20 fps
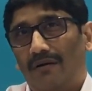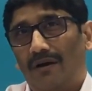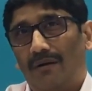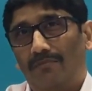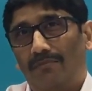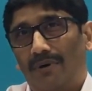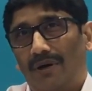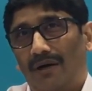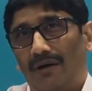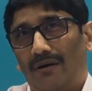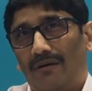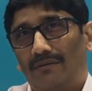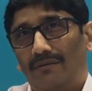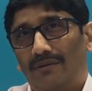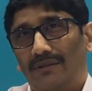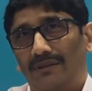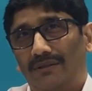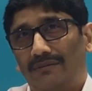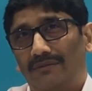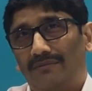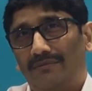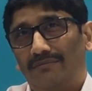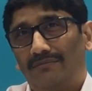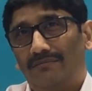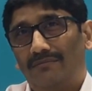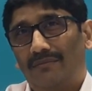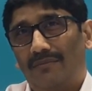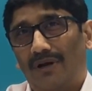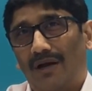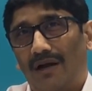about
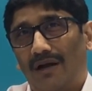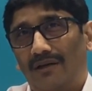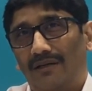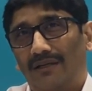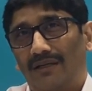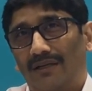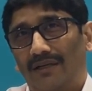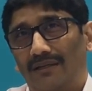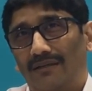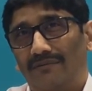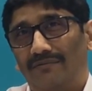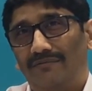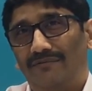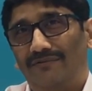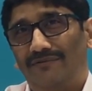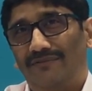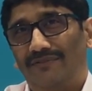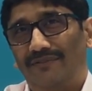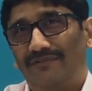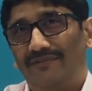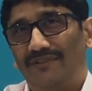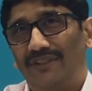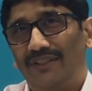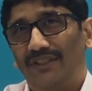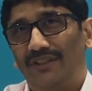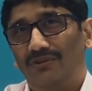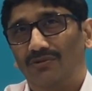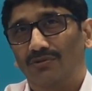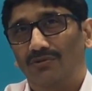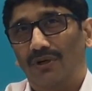
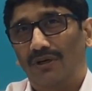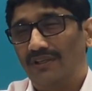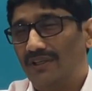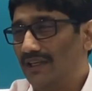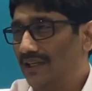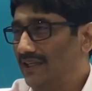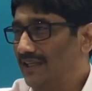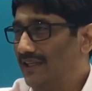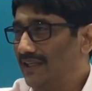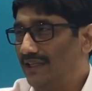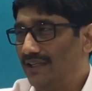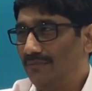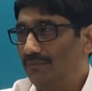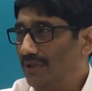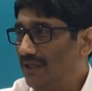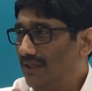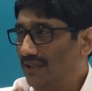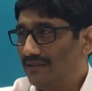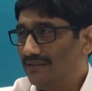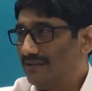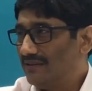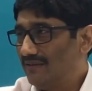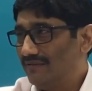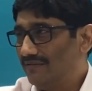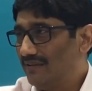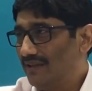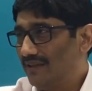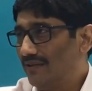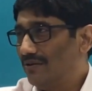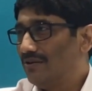150 to 180 million,
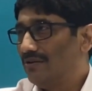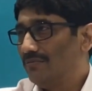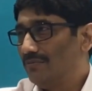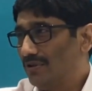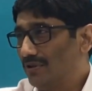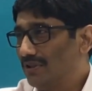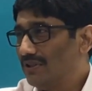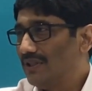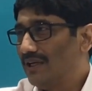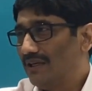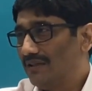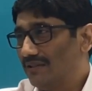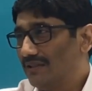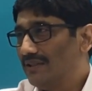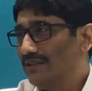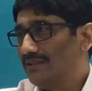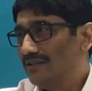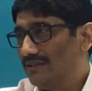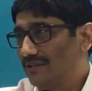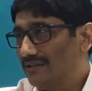somewhere around more in that range,